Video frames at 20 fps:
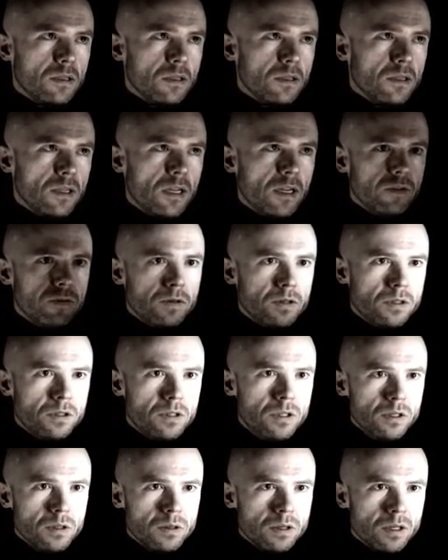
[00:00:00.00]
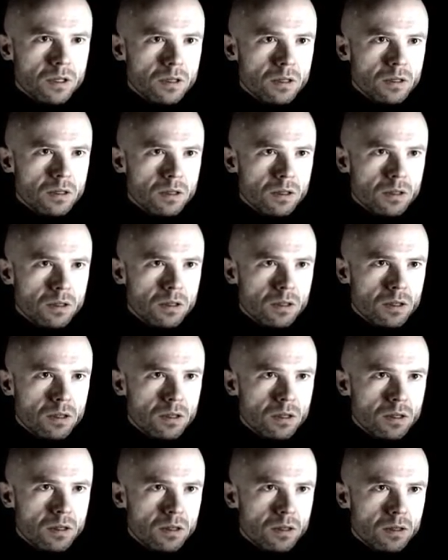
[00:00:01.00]
f is doing,
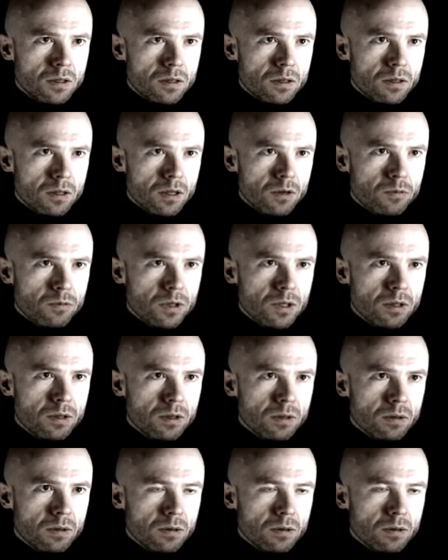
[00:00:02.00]
if we